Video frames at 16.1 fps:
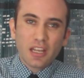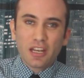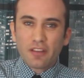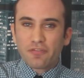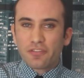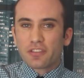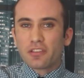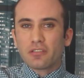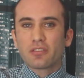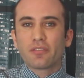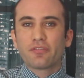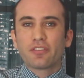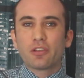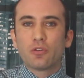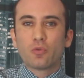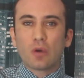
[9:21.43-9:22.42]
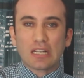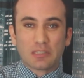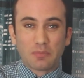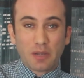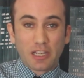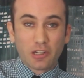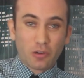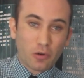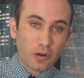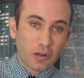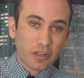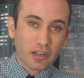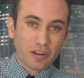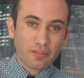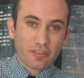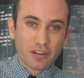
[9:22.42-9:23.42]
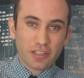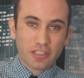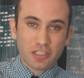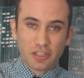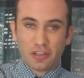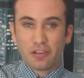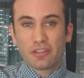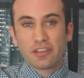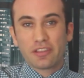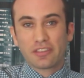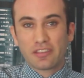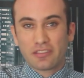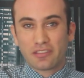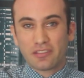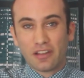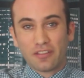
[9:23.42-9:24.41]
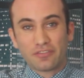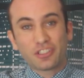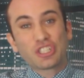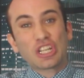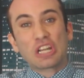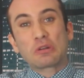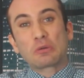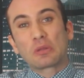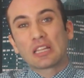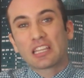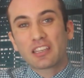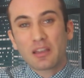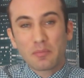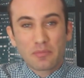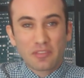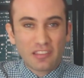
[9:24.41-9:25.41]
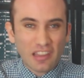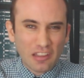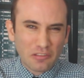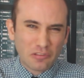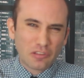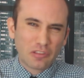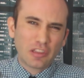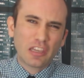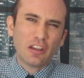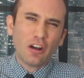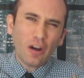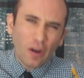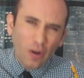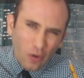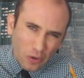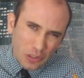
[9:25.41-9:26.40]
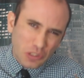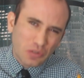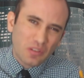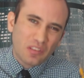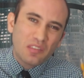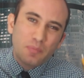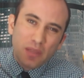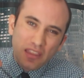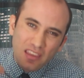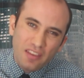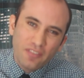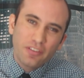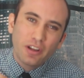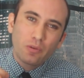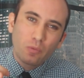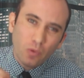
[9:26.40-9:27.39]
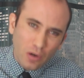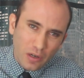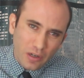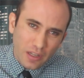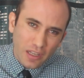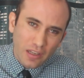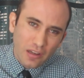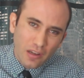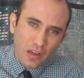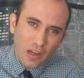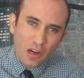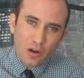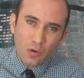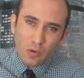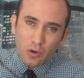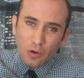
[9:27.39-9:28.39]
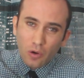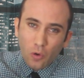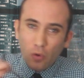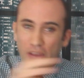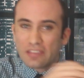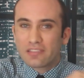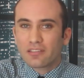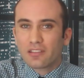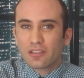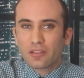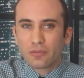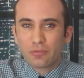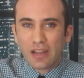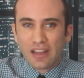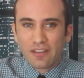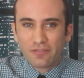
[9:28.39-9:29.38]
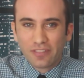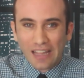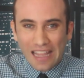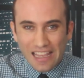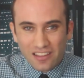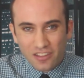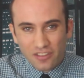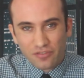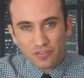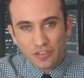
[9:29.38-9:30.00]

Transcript: Now, for those of you who watch my court coverage and know that this stuff generally comes down to the ultra-specific wording, we're hoisting the red flags